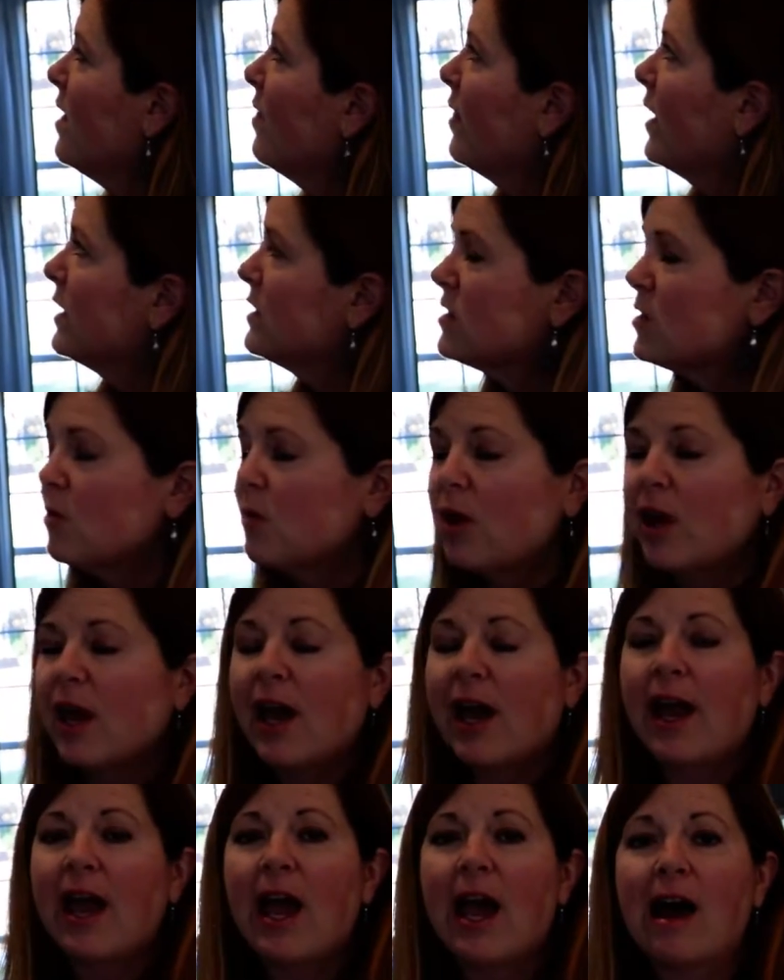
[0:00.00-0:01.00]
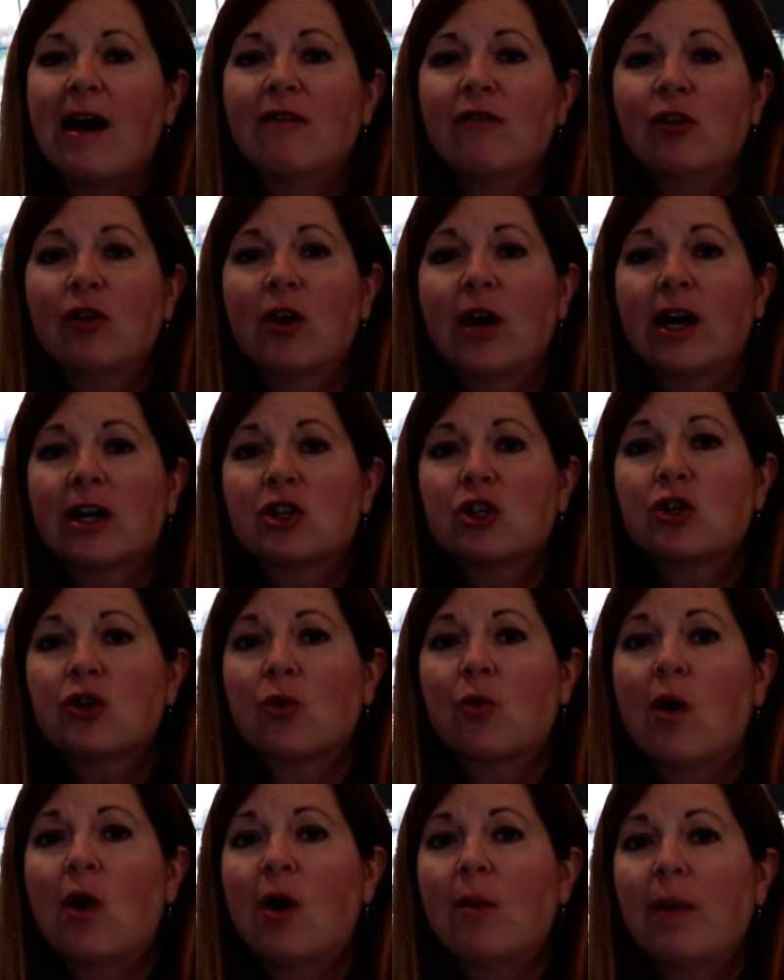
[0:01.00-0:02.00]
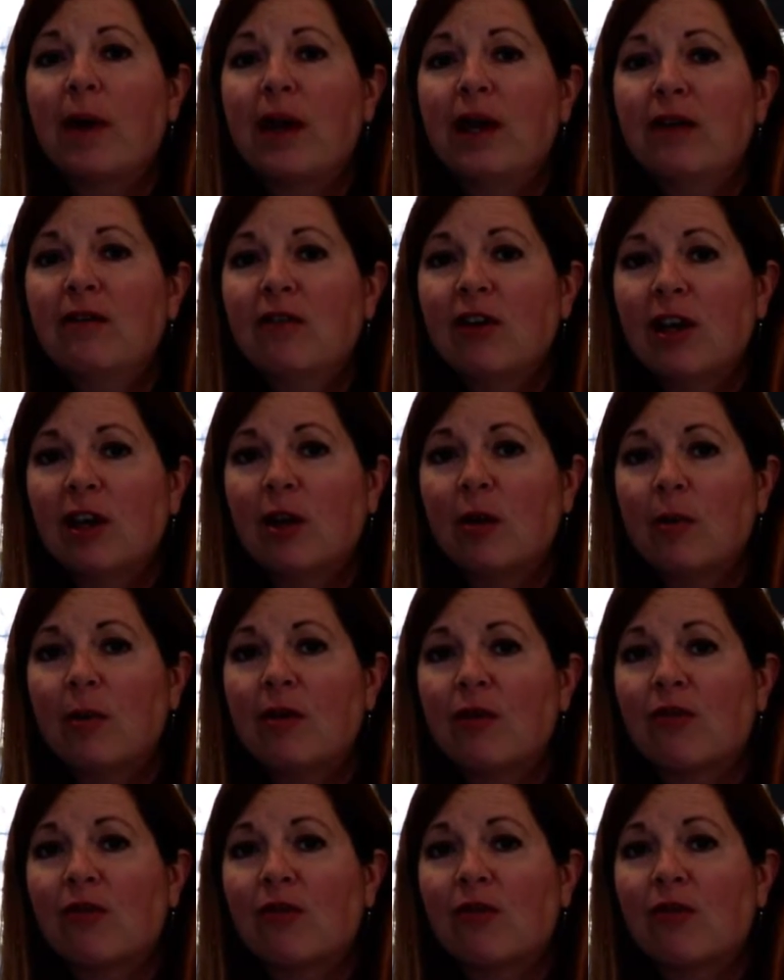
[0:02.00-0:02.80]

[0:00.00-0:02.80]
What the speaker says: That's okay. Have your extra wall paint available